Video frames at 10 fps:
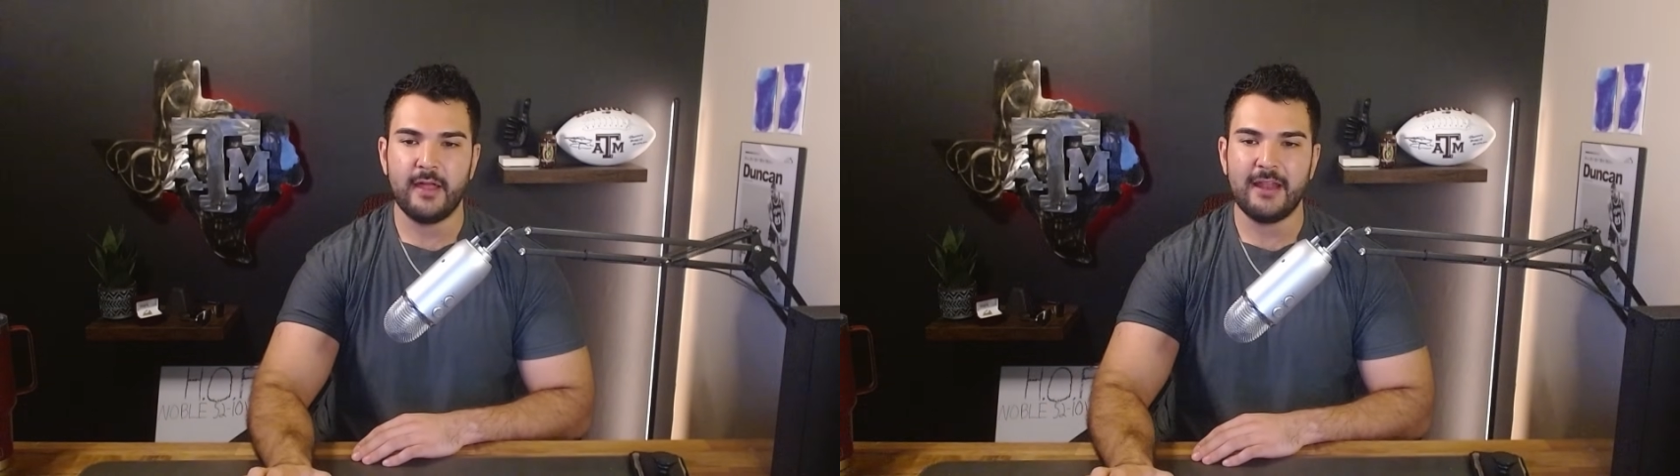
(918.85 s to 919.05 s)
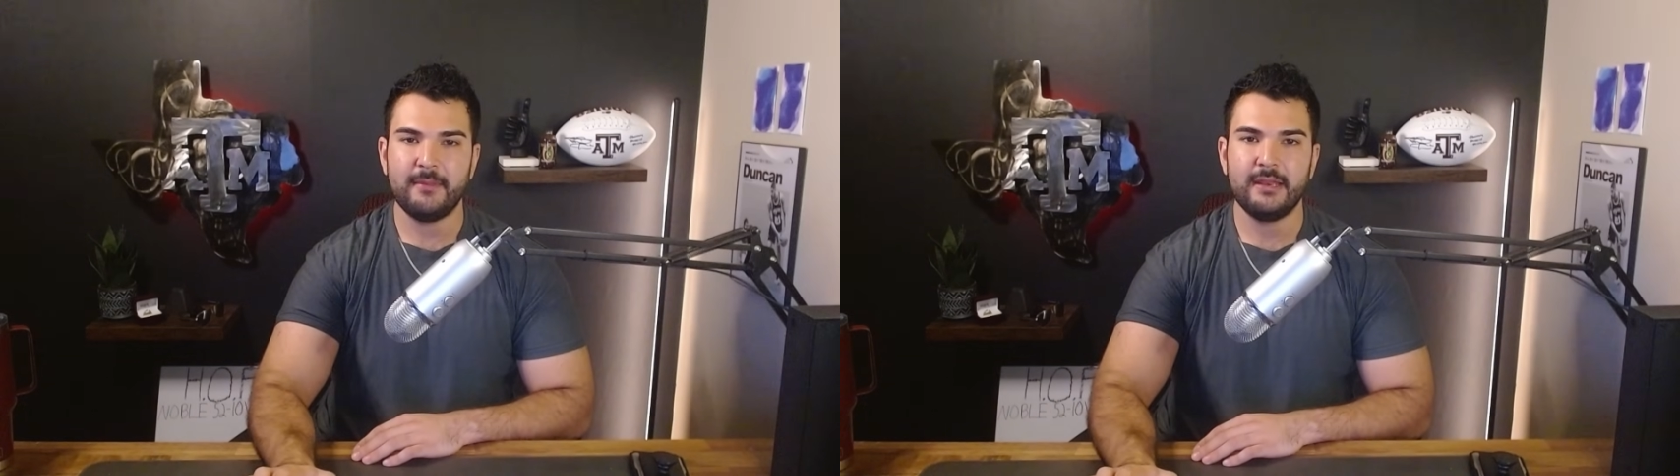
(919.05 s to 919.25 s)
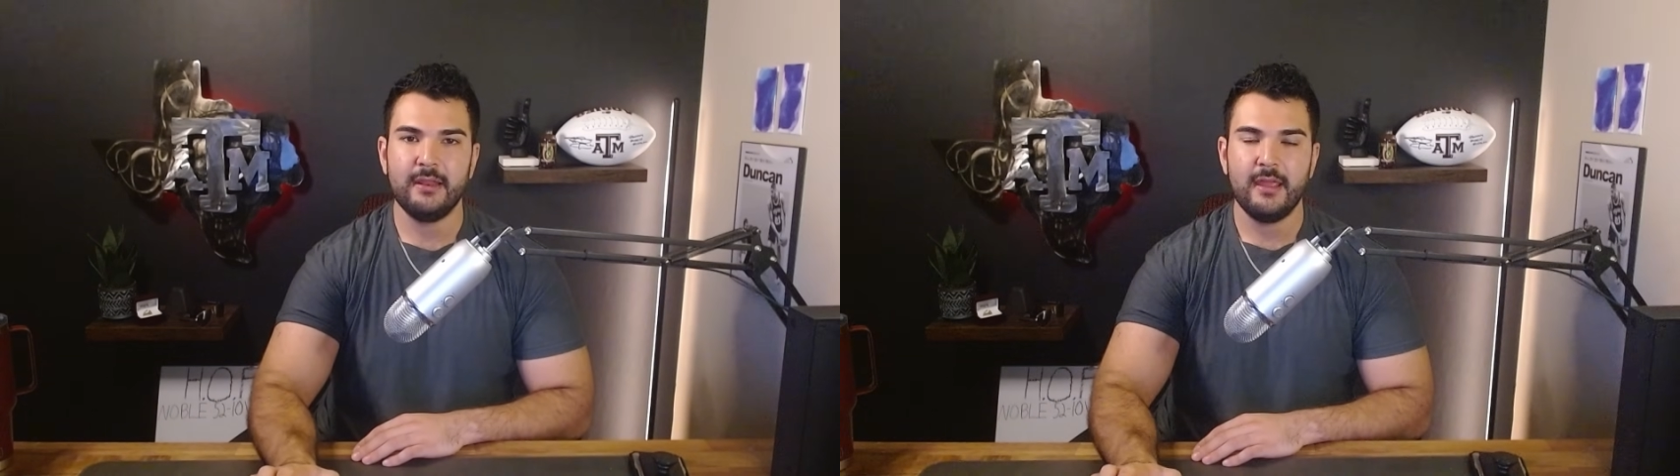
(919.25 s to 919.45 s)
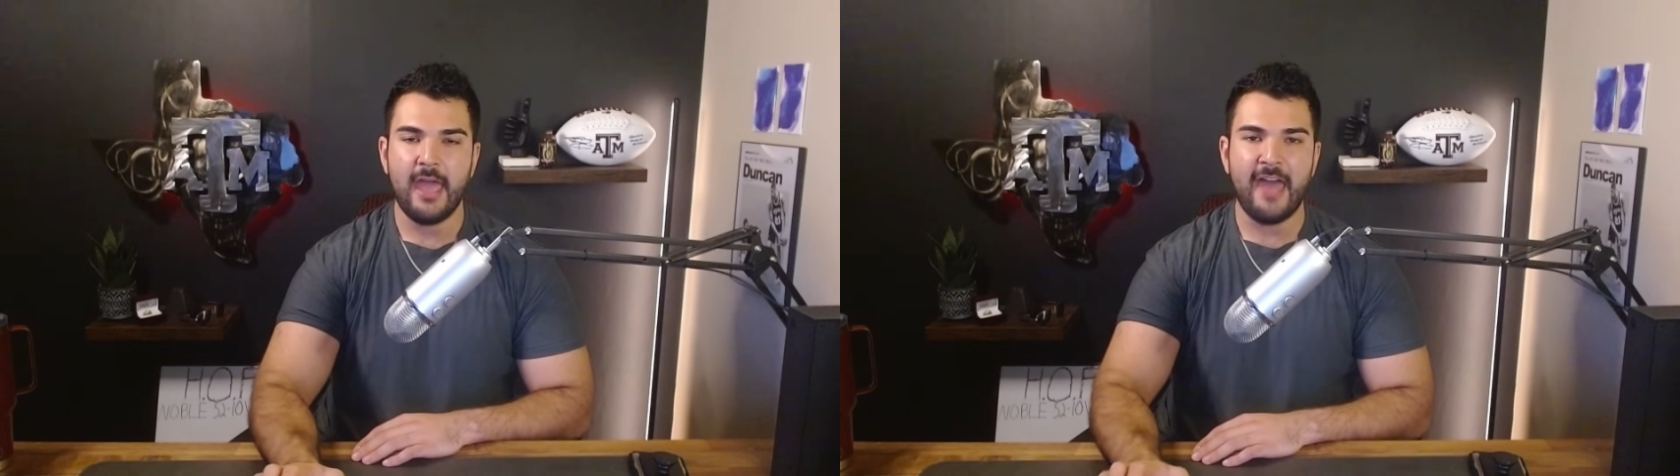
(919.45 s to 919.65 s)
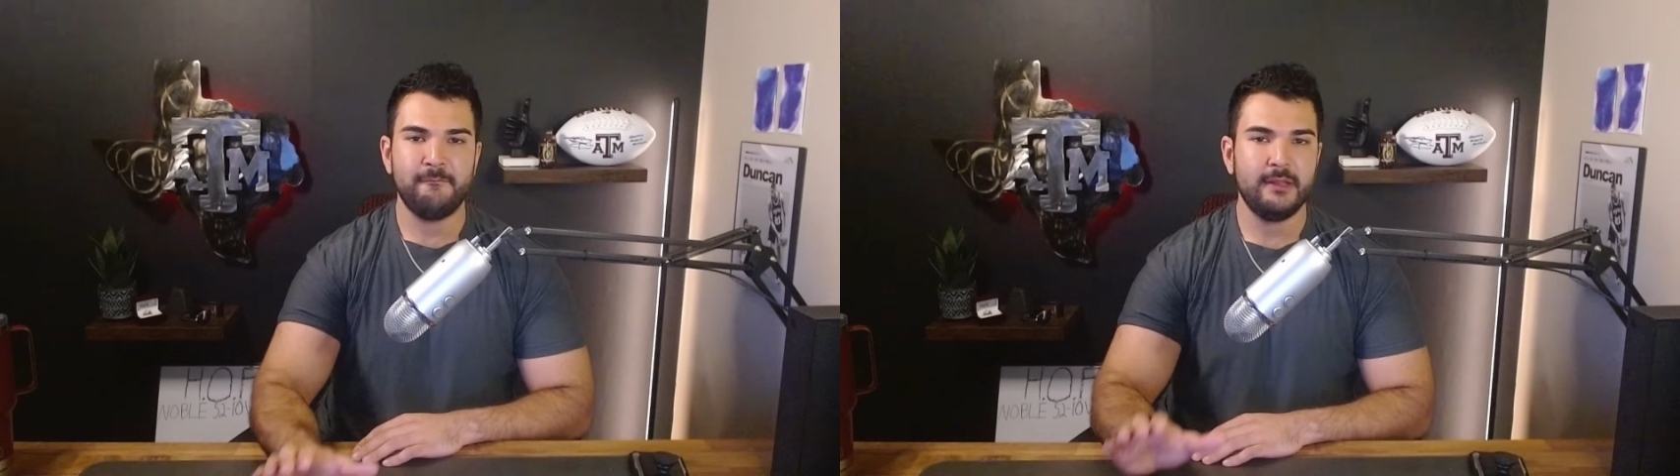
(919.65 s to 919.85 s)
linemen
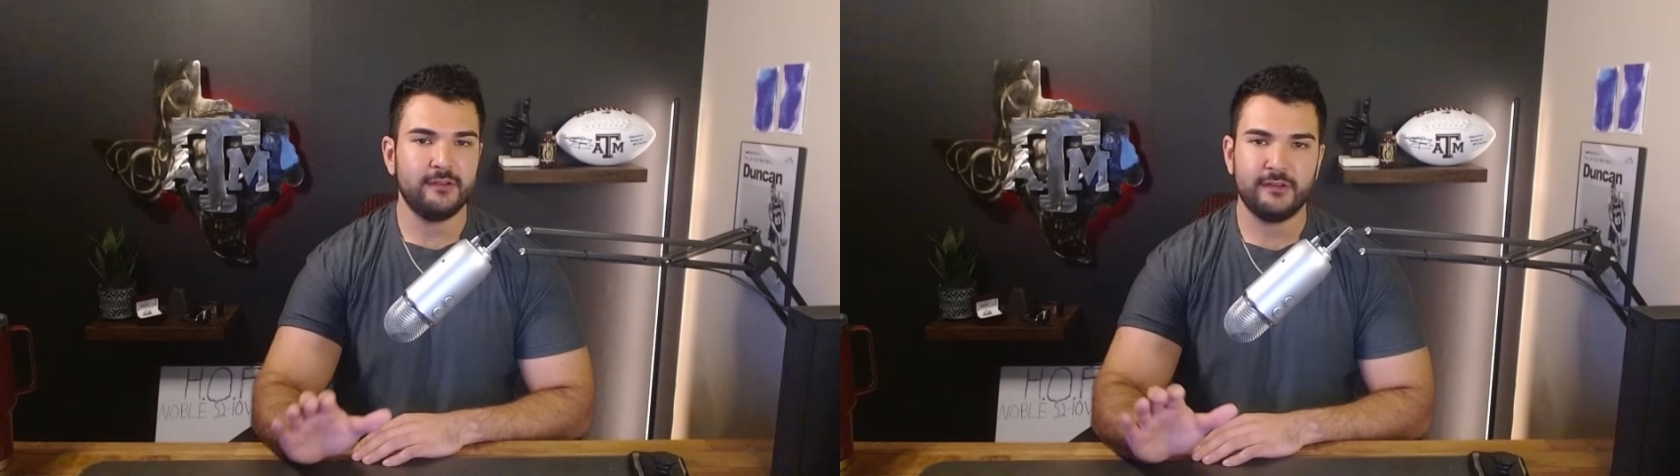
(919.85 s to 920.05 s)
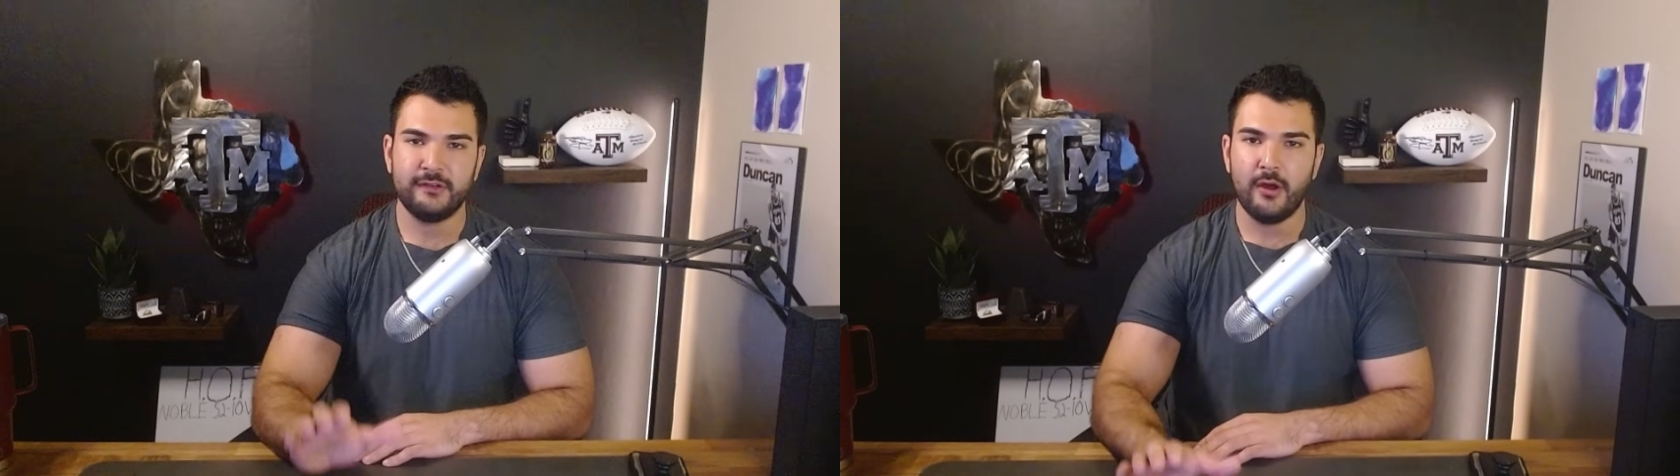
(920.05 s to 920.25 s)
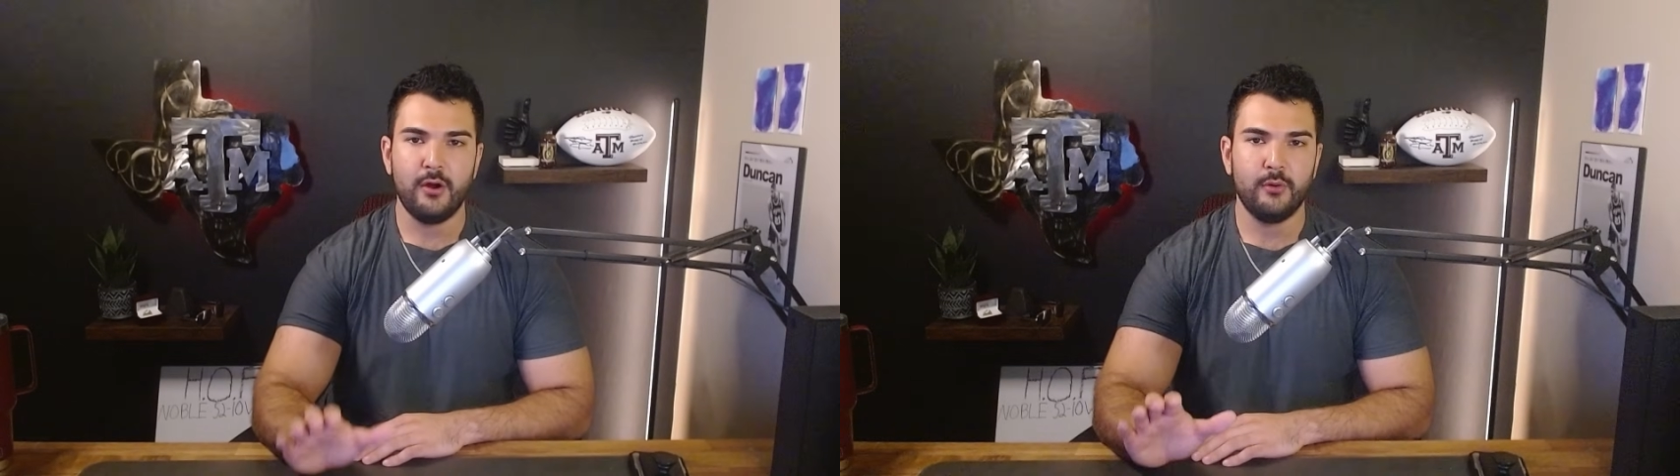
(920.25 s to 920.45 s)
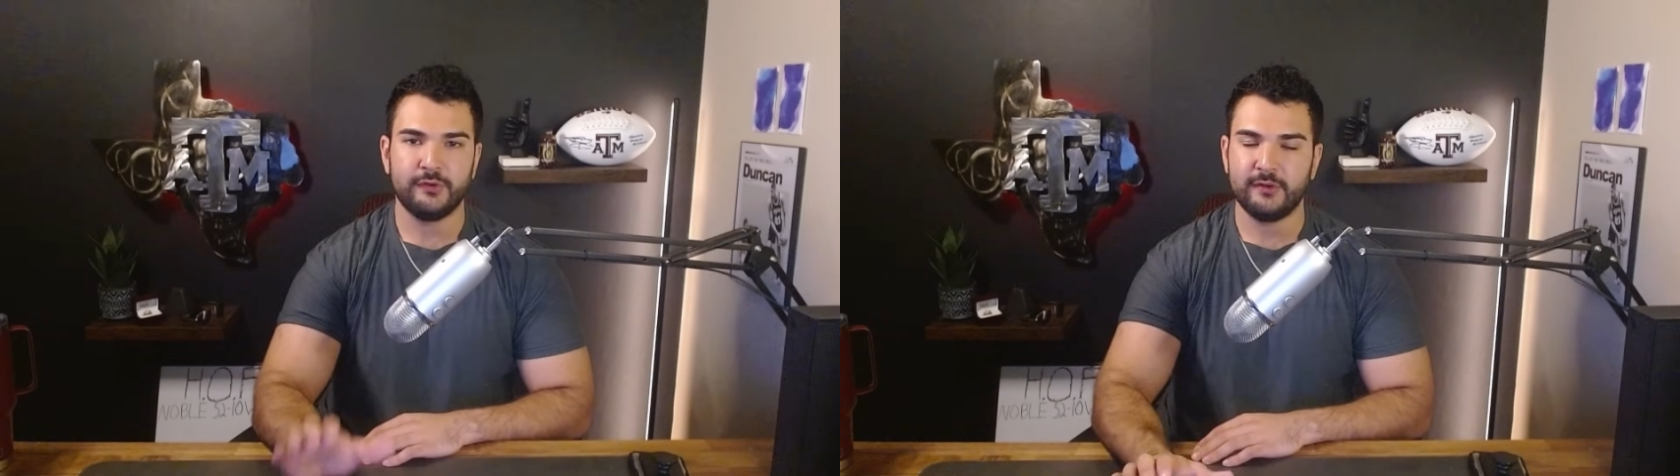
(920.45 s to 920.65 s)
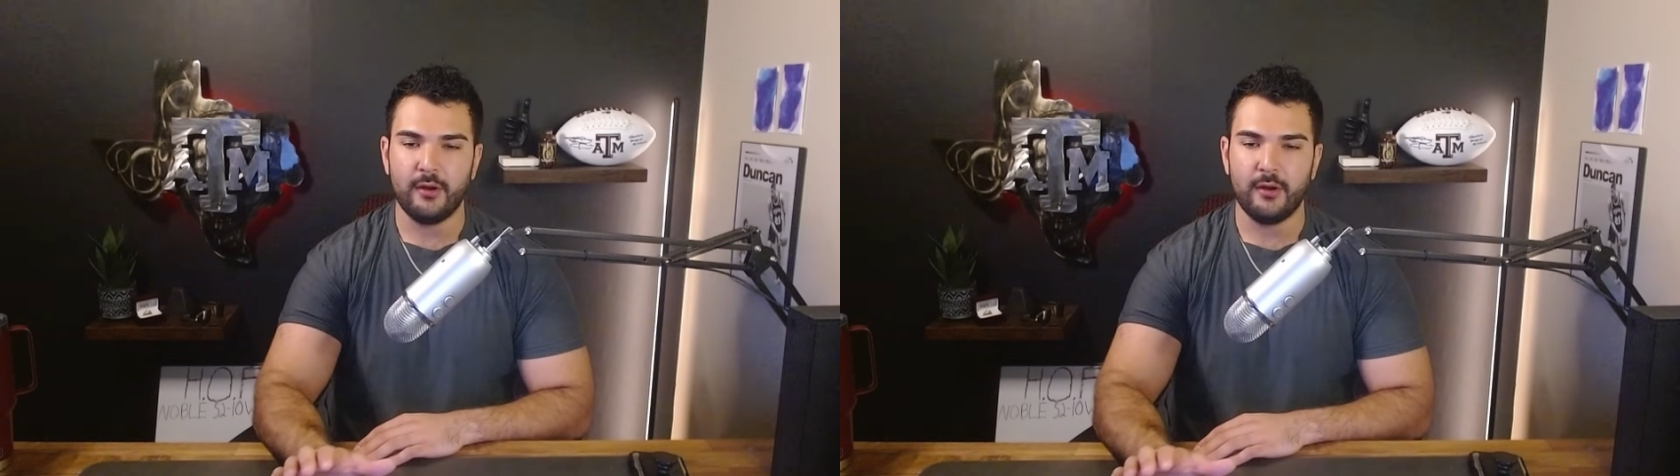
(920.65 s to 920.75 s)
have been so